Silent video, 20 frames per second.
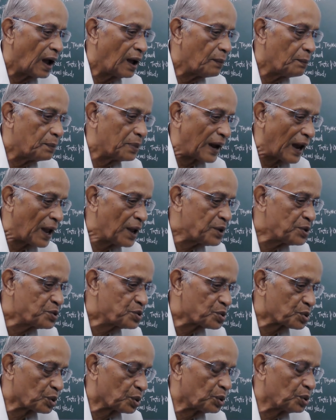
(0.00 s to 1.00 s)
Branch
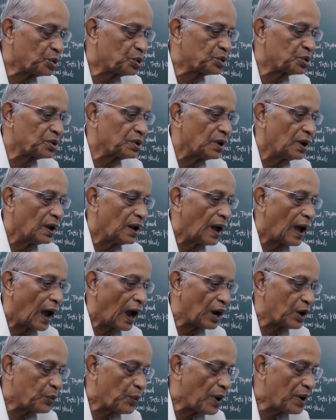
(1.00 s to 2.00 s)
roots,
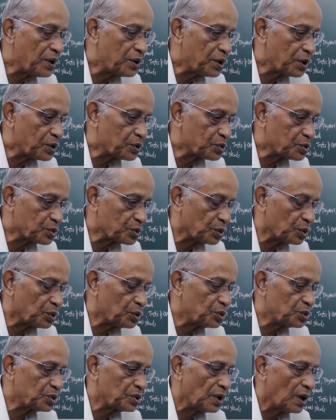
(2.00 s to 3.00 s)
adventitious
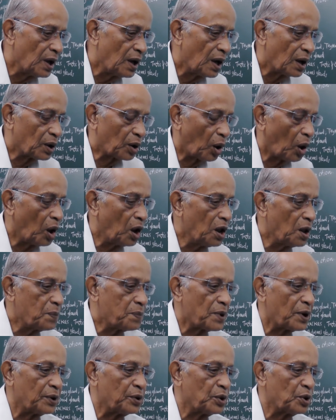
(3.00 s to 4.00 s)
roots are all
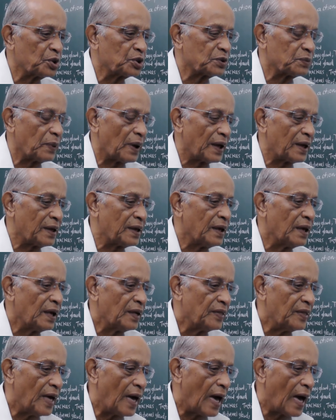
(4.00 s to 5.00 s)
produced by
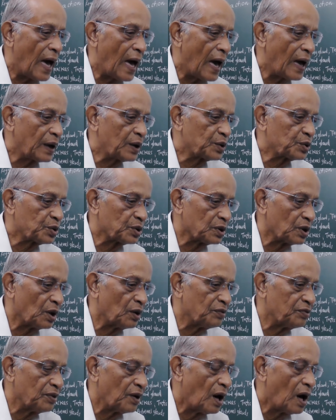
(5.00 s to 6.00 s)
the action
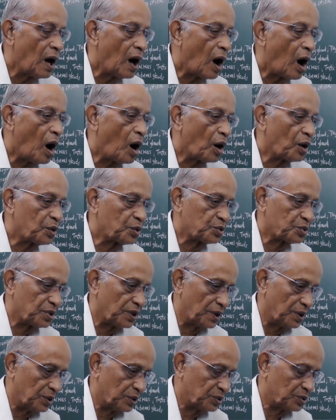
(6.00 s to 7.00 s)
of
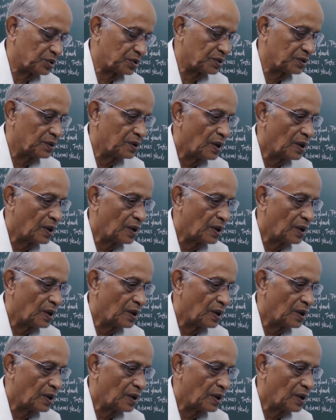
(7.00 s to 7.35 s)
auxins.